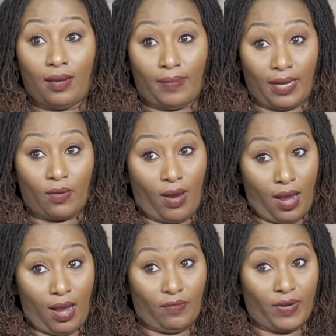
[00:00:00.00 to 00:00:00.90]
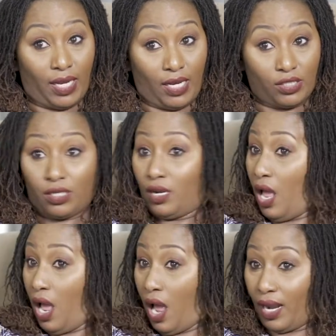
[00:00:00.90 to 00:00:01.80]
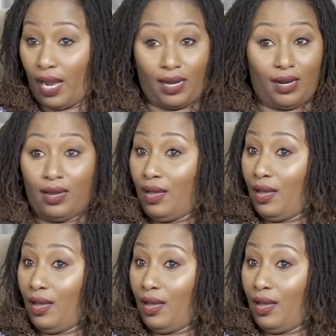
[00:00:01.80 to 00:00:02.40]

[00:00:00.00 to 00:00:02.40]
I'm like, what vacation? No, I gotta,